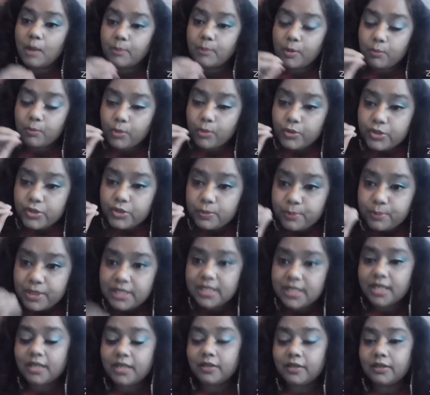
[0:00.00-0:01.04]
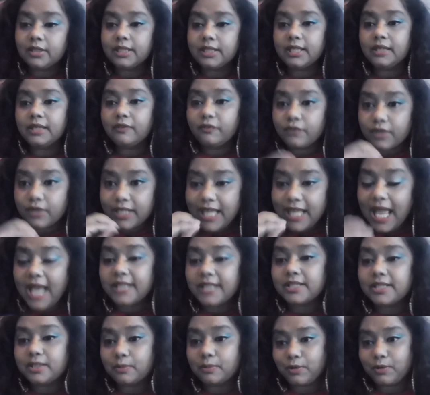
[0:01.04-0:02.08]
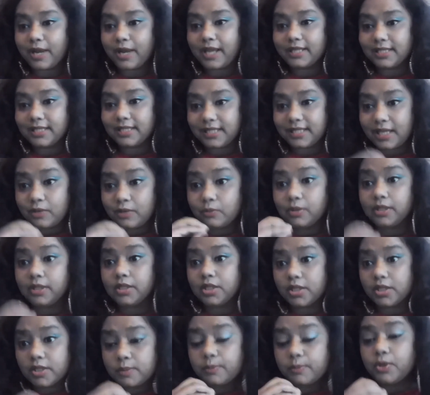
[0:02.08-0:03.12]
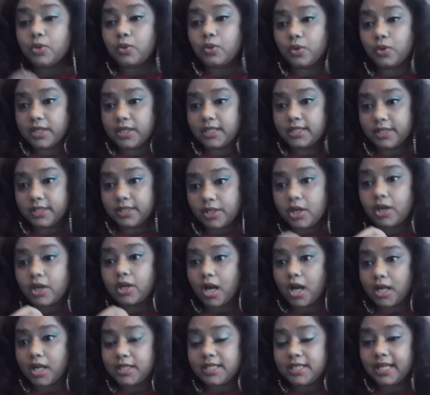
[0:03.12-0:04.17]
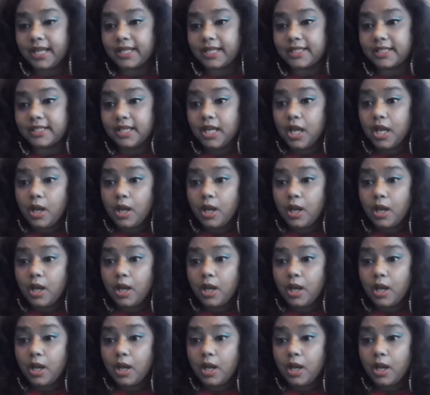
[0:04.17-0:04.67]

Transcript: but most particularly for caste oppressed and religious minorities in our context.